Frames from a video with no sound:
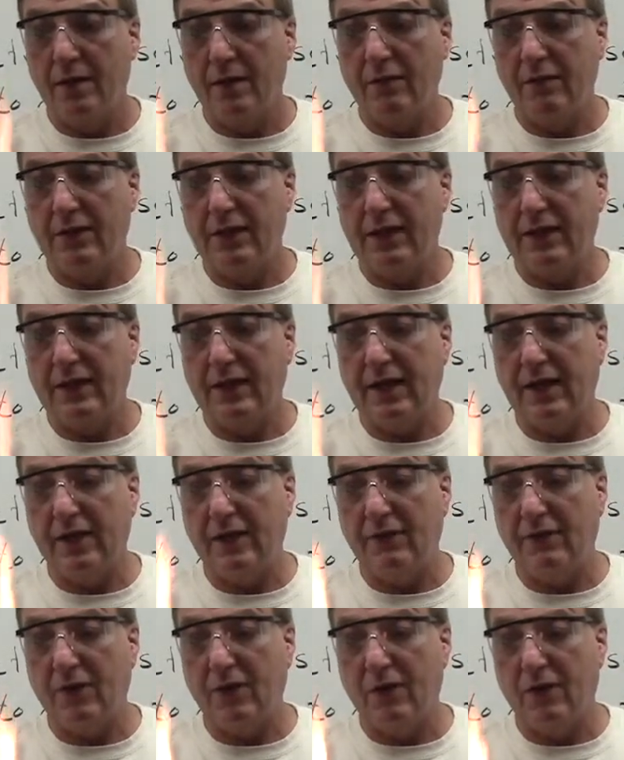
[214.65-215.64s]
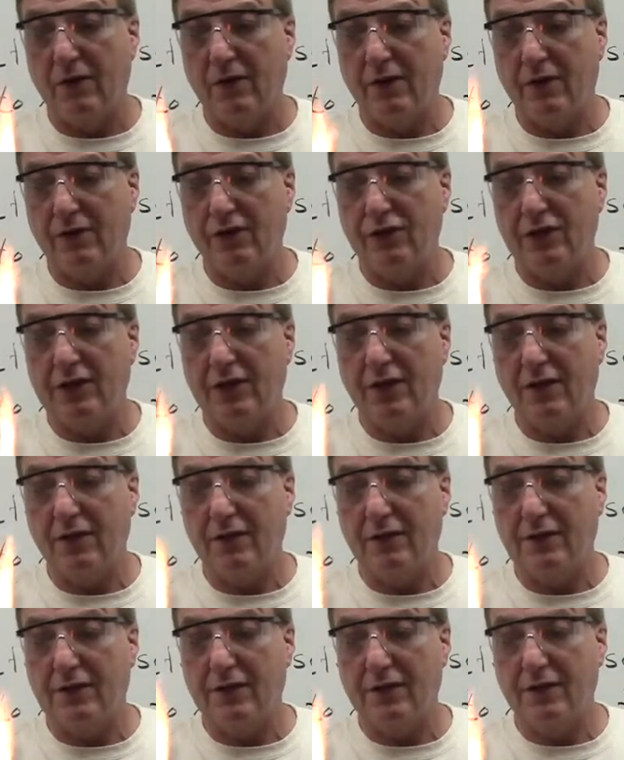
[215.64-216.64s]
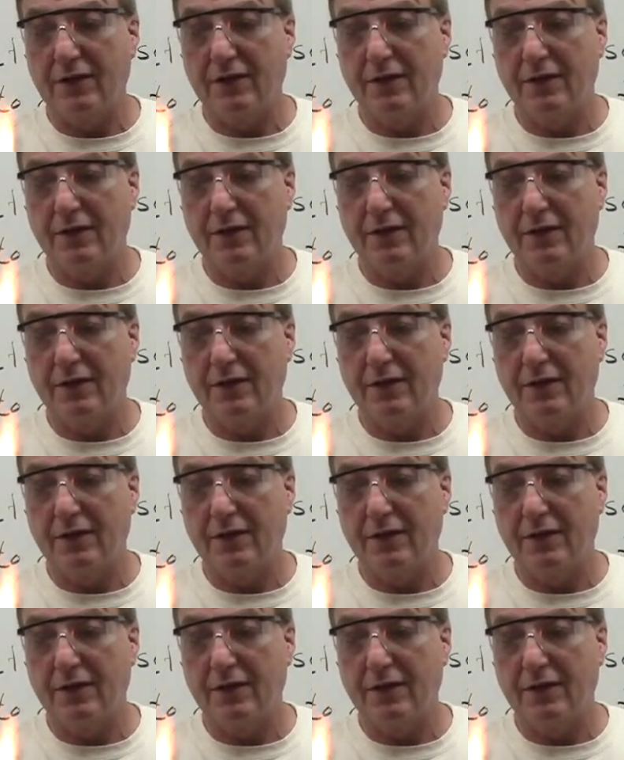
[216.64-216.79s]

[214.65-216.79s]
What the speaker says: We get kind of an orangey color here.